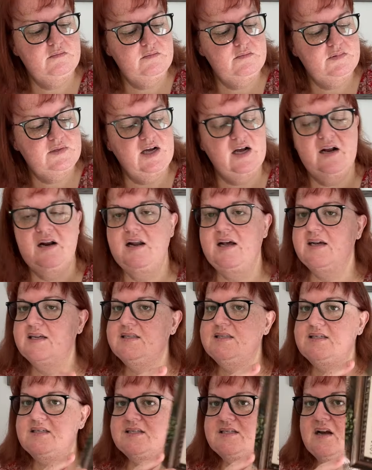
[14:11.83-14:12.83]

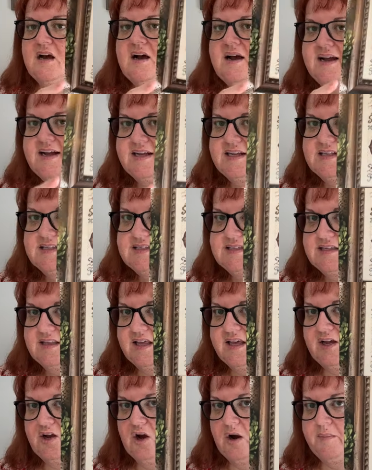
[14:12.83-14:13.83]
Douglas Designs,
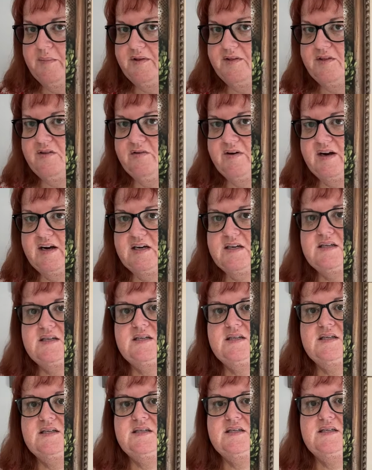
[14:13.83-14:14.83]
the common thread
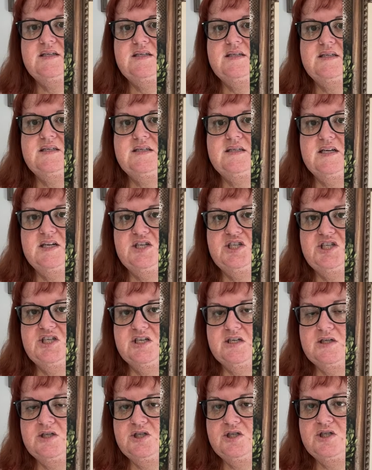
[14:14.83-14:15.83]

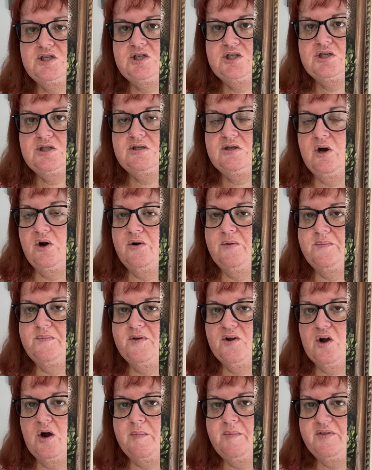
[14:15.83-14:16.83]
stitcher, nope,
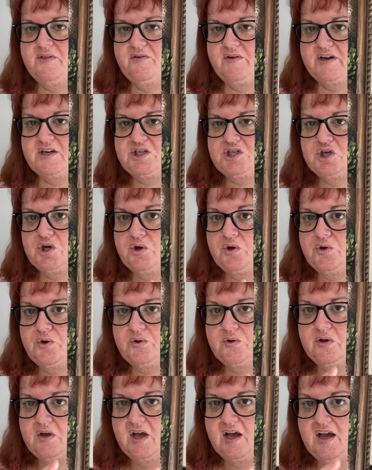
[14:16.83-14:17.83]
the common thread
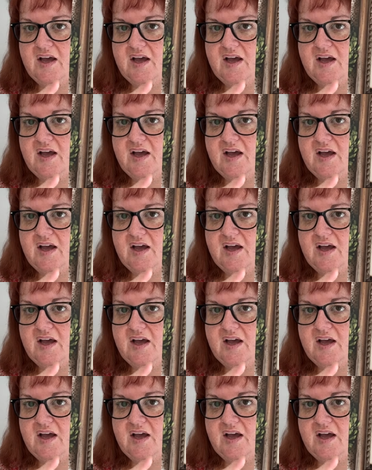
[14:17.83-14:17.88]
2.